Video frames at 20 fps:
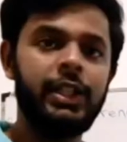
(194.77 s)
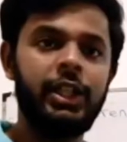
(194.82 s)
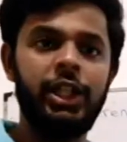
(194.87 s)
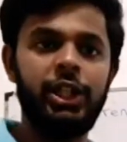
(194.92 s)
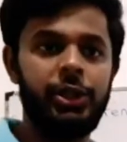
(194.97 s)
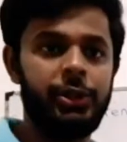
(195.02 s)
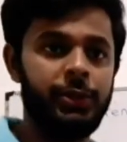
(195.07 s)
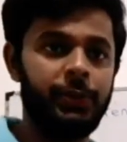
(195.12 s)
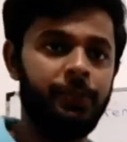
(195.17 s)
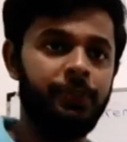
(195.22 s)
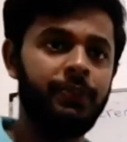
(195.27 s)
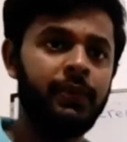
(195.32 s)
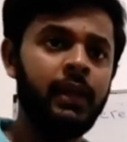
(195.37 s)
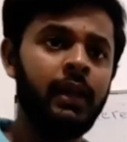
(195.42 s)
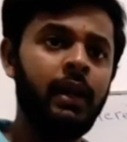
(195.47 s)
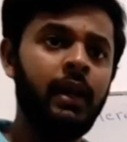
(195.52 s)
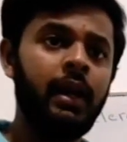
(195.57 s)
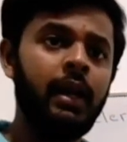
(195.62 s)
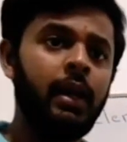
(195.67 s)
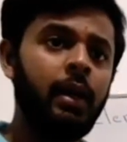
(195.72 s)
tissue.
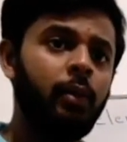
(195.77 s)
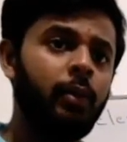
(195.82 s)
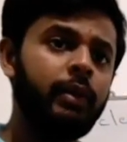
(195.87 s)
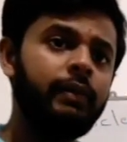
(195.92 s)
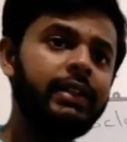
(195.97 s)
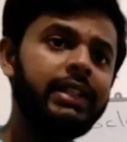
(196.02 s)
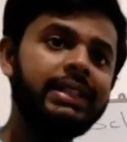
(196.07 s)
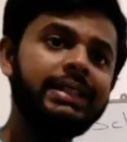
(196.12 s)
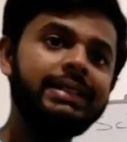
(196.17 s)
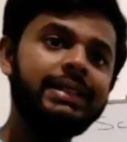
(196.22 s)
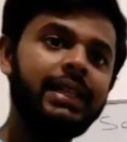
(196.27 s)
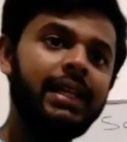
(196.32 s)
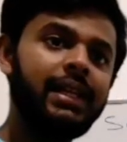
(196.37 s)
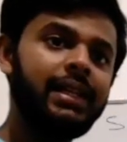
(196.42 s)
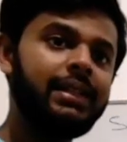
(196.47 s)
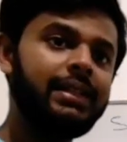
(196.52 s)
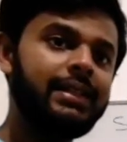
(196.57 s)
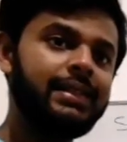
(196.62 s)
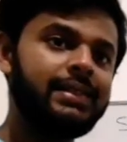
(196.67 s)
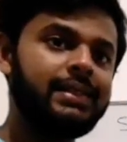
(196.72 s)
When we consider
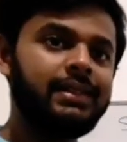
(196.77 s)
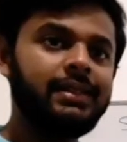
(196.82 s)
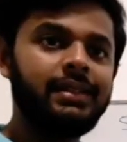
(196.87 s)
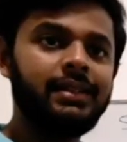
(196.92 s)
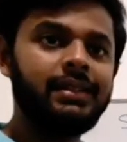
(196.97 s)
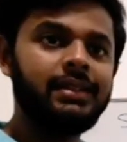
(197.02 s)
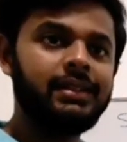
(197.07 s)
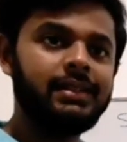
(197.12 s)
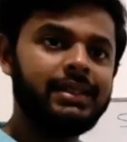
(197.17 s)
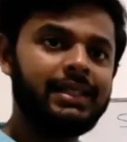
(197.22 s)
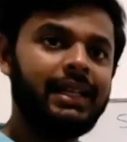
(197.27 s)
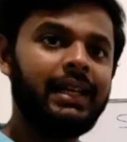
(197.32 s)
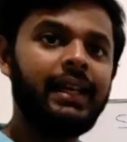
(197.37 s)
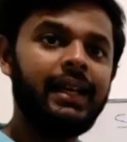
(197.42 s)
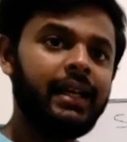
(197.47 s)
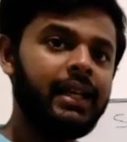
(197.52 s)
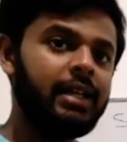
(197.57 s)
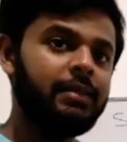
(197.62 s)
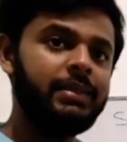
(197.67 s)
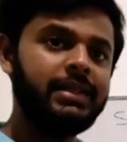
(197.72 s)
this
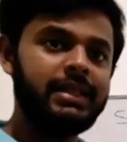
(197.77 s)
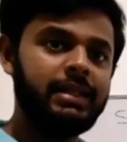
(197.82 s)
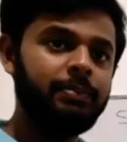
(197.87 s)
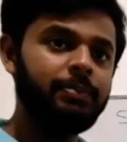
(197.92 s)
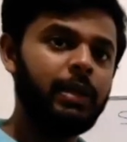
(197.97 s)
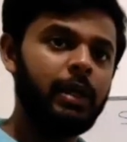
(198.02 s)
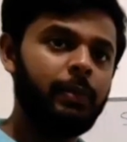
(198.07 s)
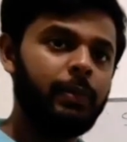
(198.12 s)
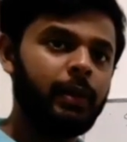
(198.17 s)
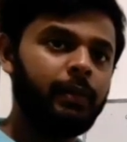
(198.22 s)
sclerenchyma simple